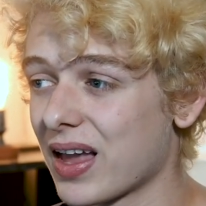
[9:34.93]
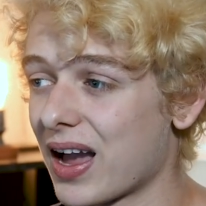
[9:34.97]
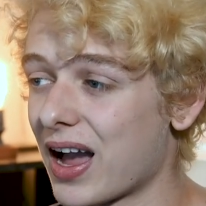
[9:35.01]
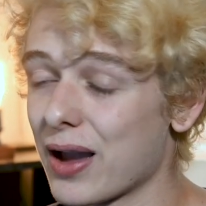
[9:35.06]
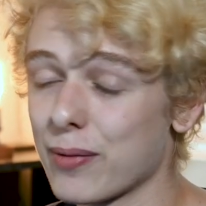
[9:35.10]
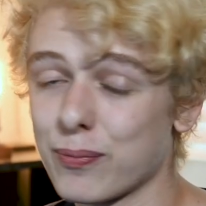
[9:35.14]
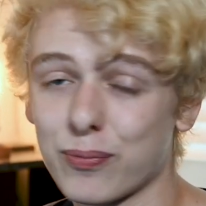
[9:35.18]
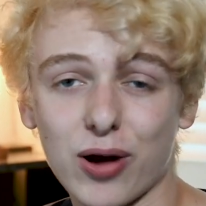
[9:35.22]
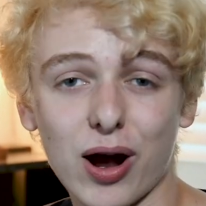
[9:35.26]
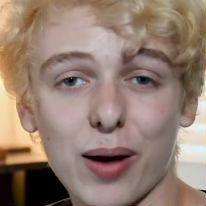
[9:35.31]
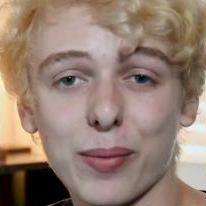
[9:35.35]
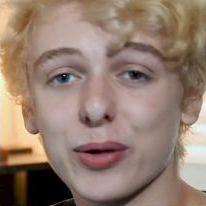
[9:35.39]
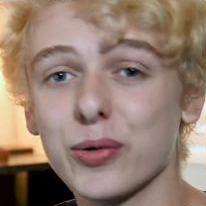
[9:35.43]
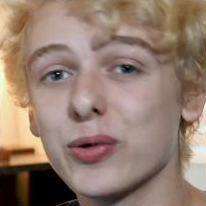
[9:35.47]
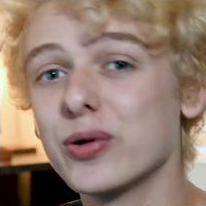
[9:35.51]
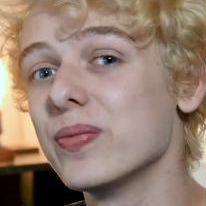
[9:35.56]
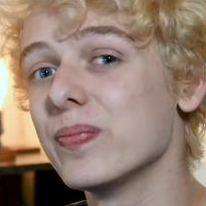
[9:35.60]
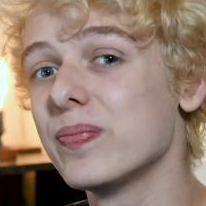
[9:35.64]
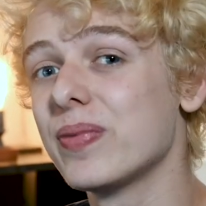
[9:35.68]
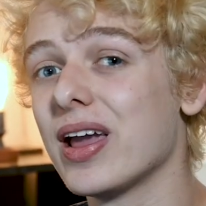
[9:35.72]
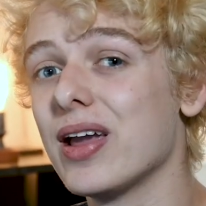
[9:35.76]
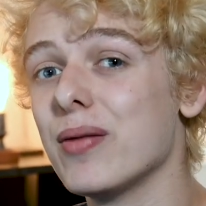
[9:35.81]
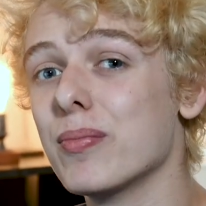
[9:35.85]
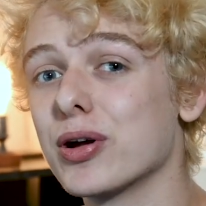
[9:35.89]
I probably
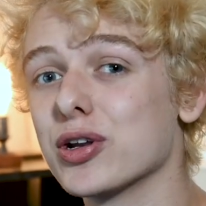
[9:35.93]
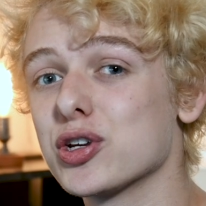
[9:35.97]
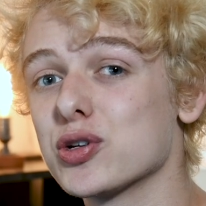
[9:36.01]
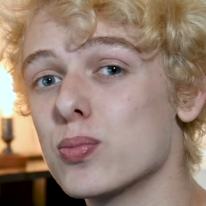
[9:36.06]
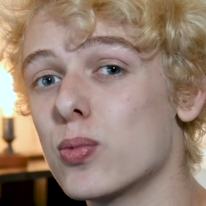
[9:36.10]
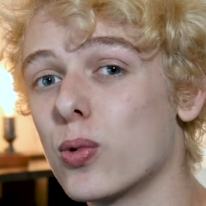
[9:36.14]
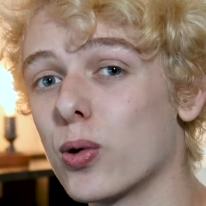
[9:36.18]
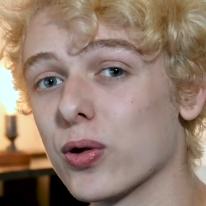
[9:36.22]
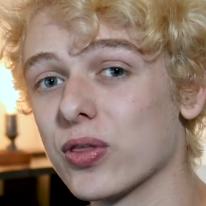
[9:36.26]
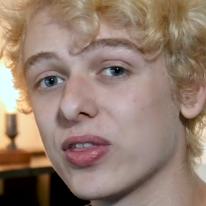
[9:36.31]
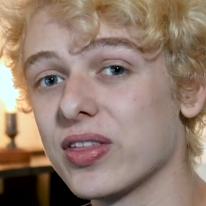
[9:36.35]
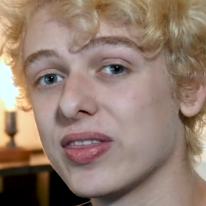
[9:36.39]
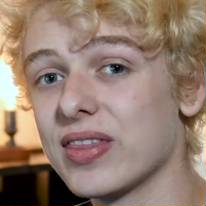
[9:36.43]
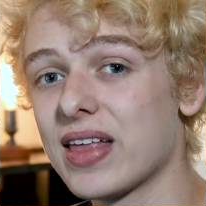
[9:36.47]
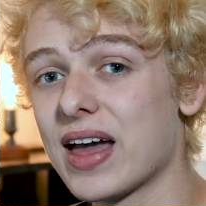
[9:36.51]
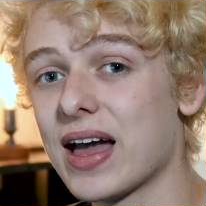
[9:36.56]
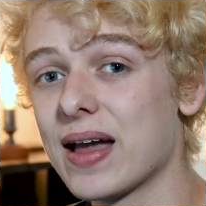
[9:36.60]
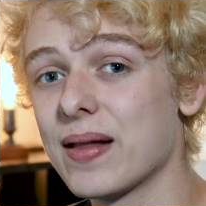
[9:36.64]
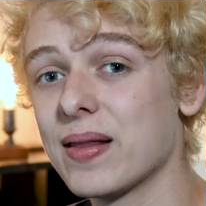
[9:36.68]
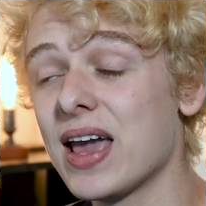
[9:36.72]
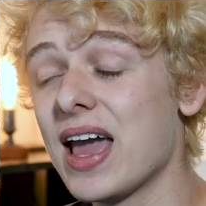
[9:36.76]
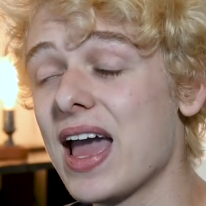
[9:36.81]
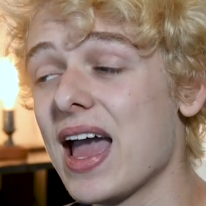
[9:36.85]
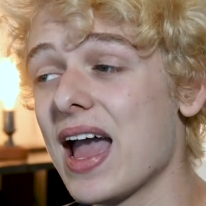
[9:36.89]
wouldn't pay much more than
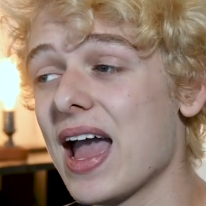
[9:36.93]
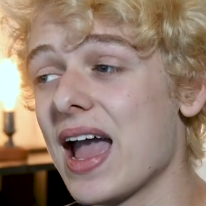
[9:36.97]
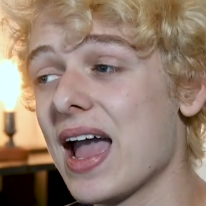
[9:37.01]
that.